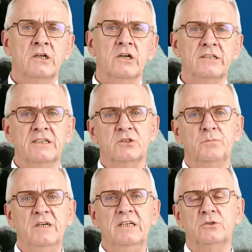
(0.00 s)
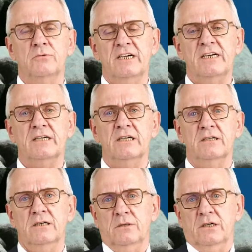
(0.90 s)
cutting speeds were
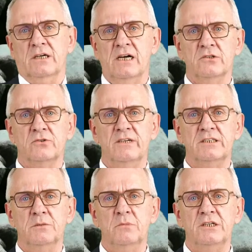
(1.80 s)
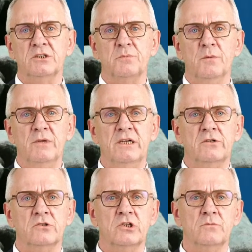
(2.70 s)
around 20 meters per
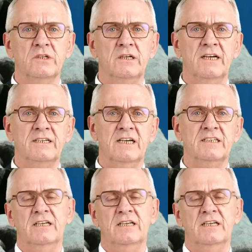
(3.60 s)
minute or something like that.